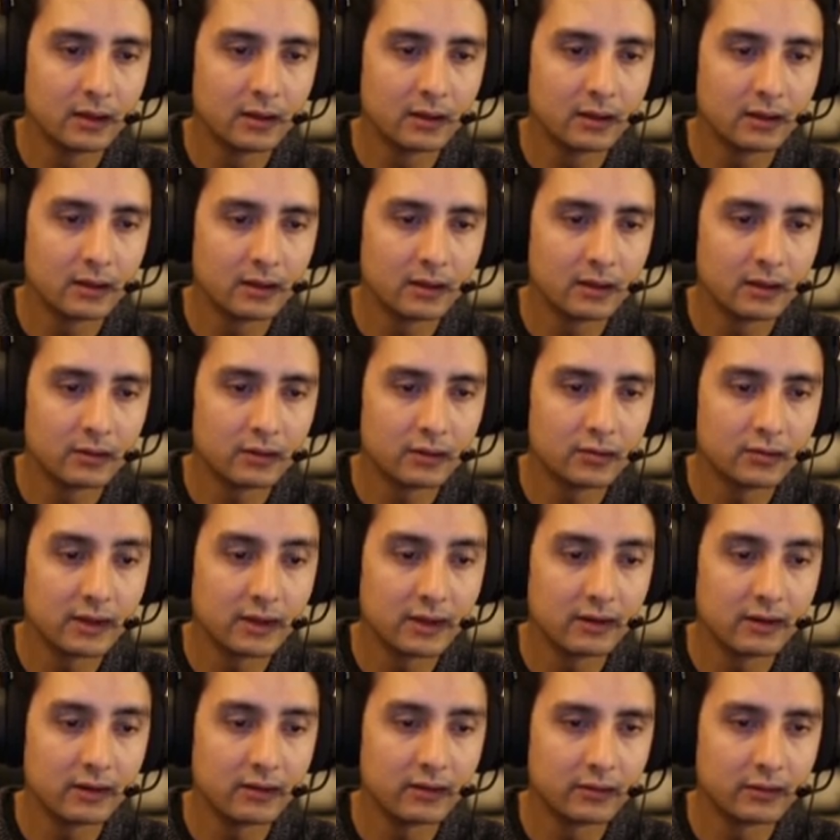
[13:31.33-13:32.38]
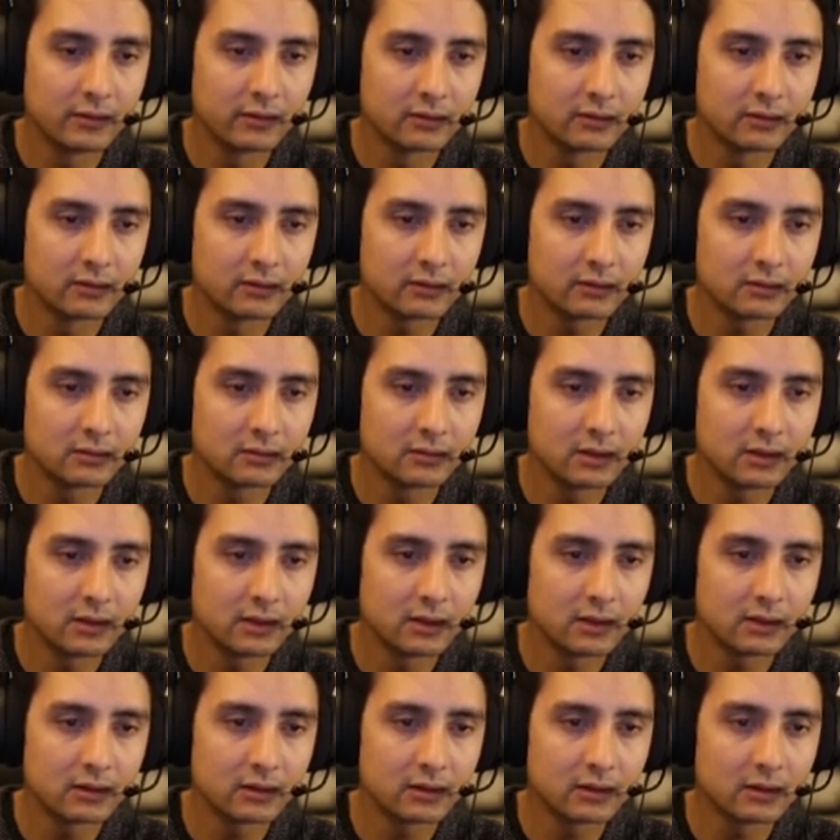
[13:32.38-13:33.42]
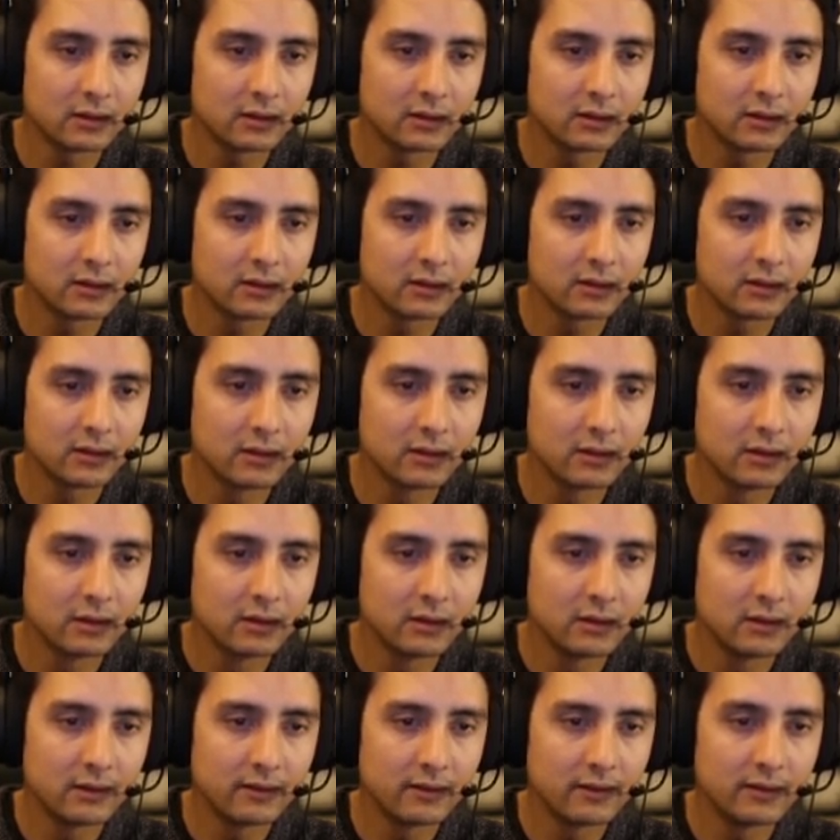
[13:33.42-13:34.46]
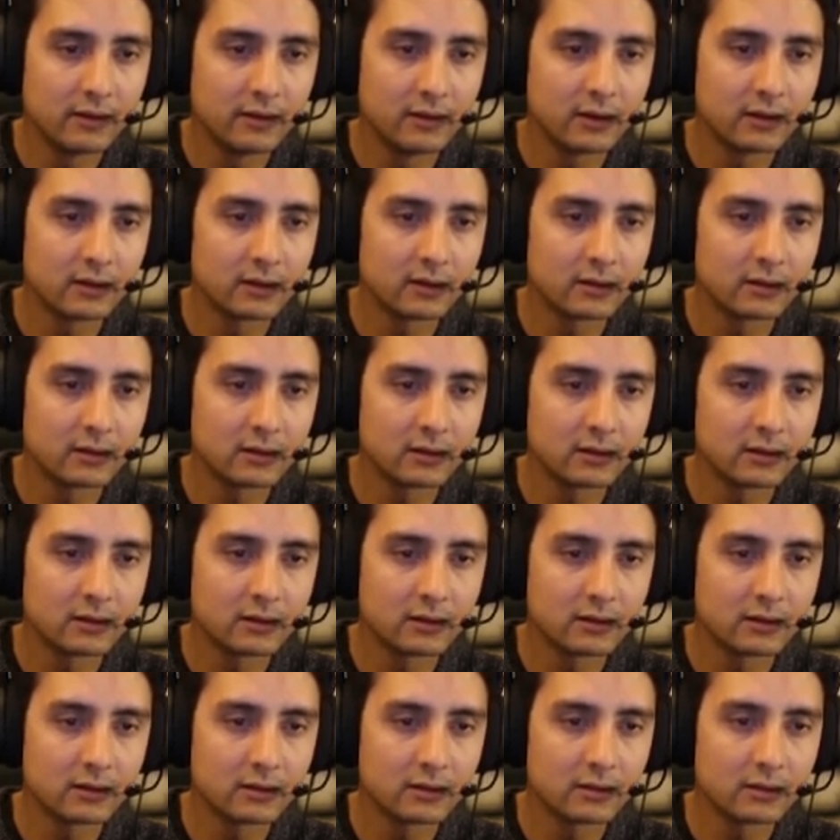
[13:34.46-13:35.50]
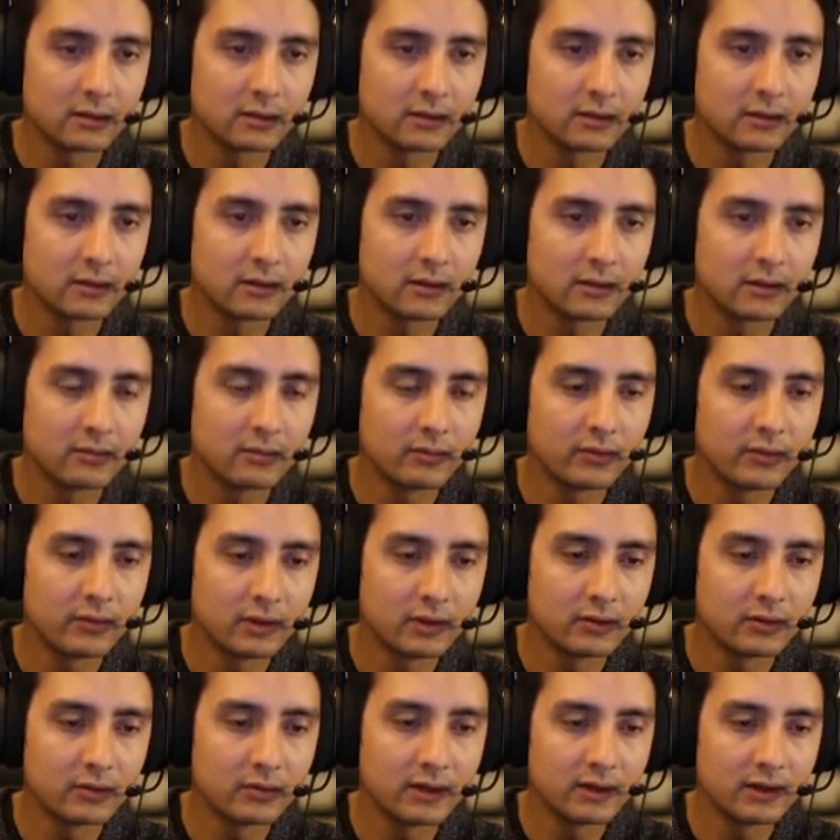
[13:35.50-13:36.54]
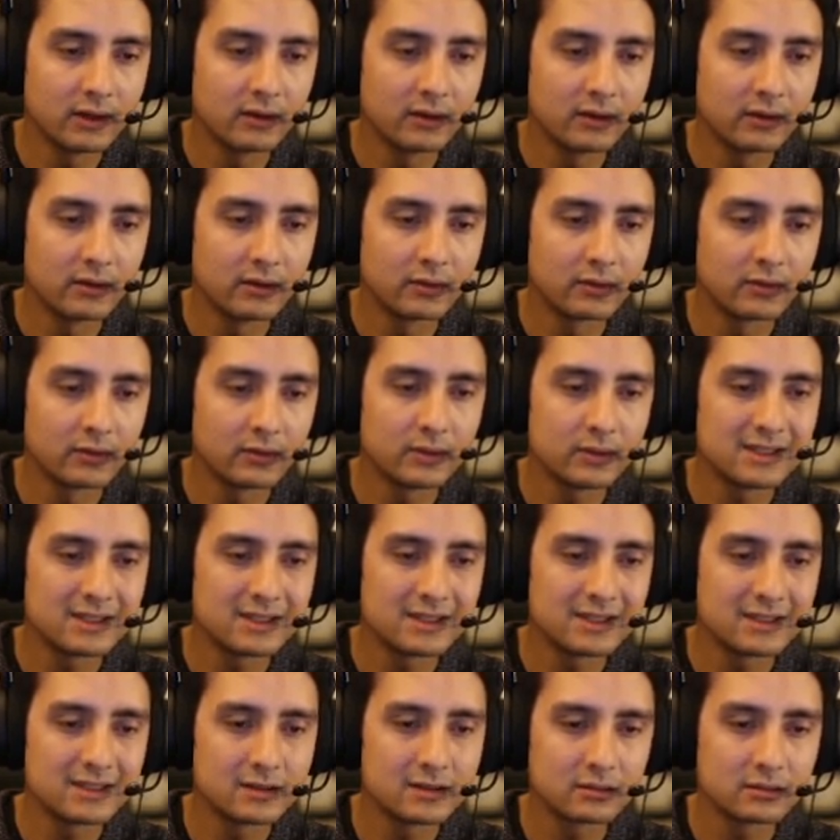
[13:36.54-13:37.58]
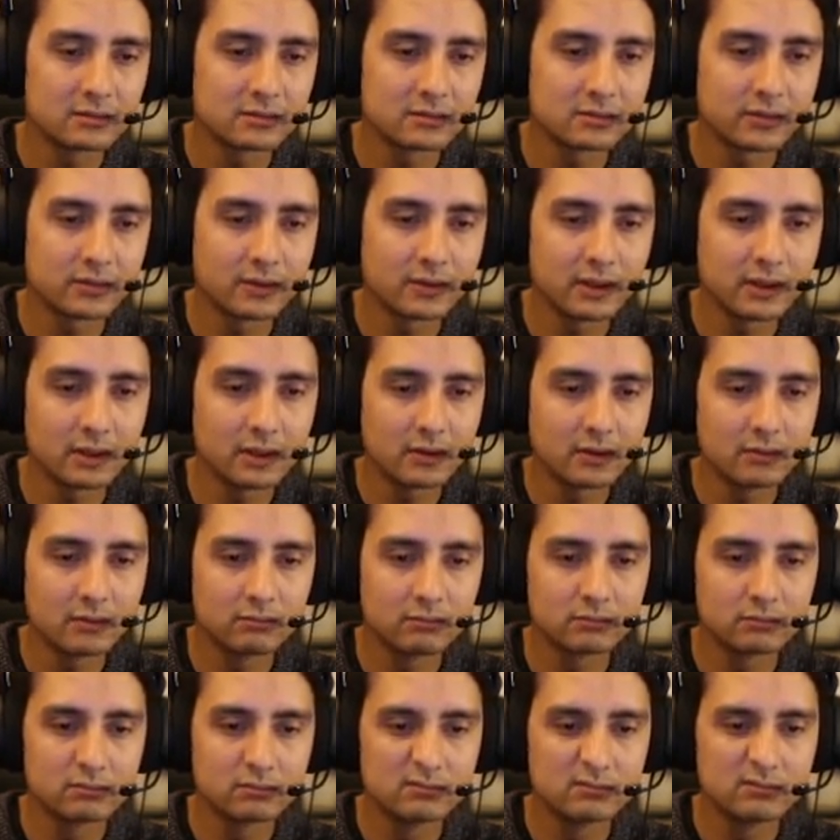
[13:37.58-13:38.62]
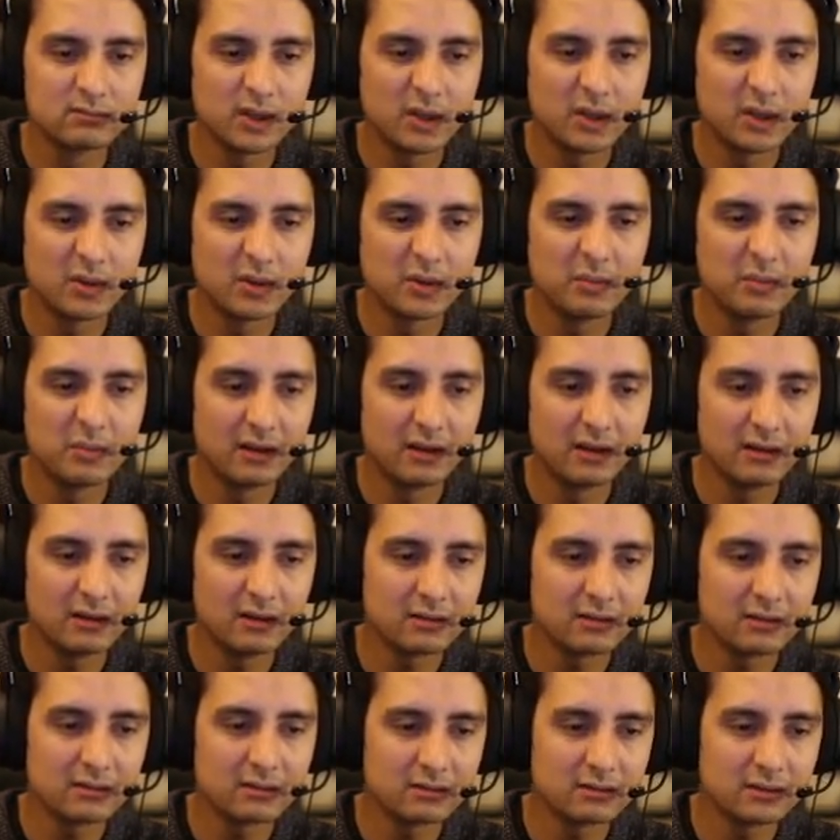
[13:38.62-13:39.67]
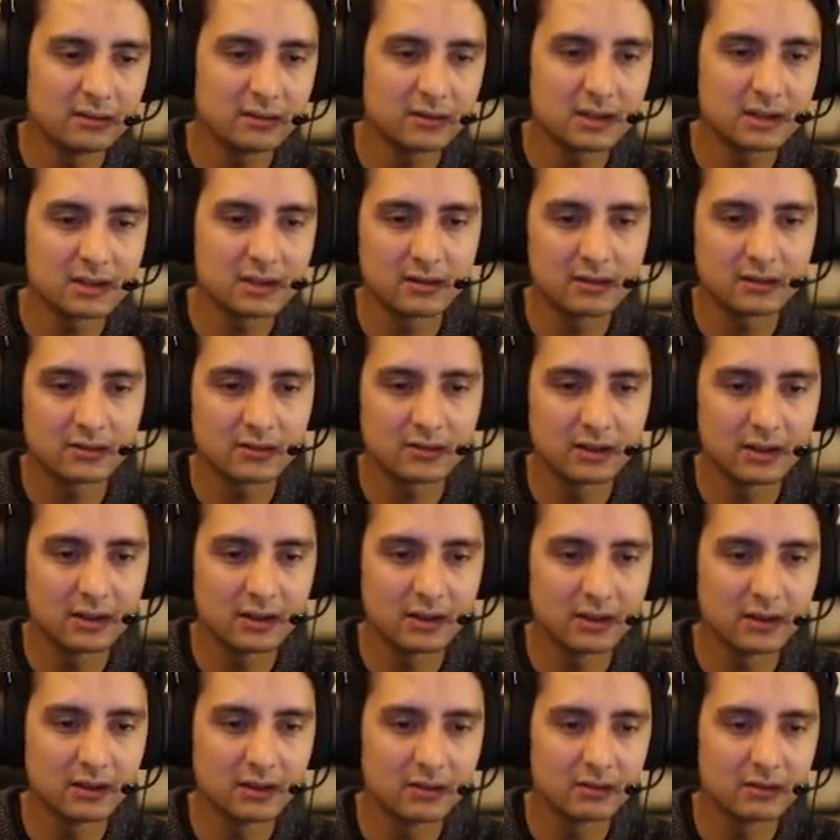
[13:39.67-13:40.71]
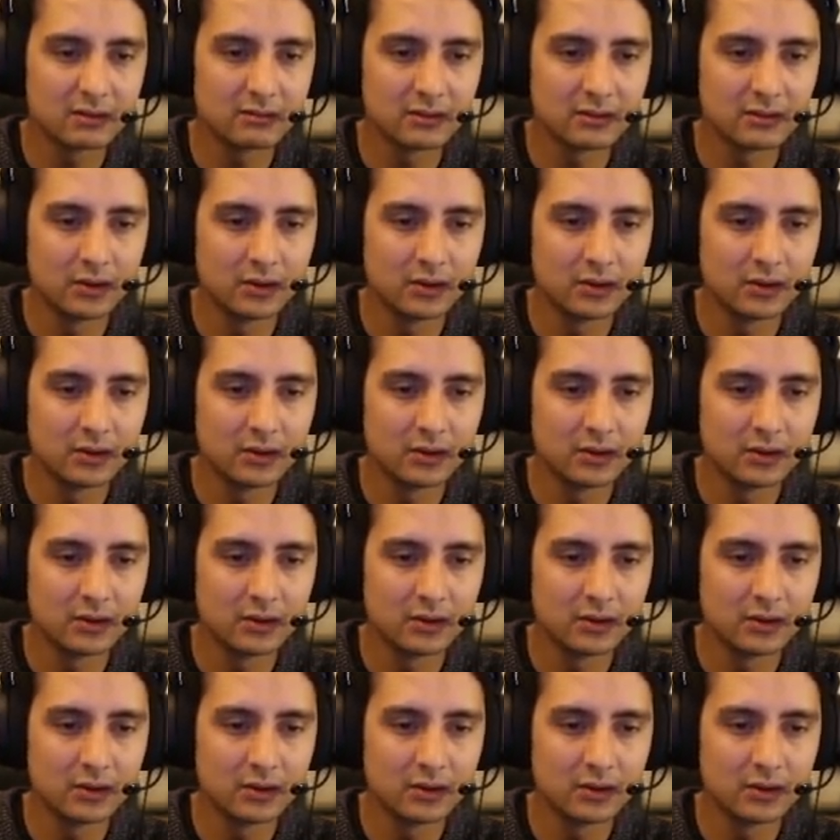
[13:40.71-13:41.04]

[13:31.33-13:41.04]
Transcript: together. Here they are they are moving together. So which is not really appealing. No, it's not really good.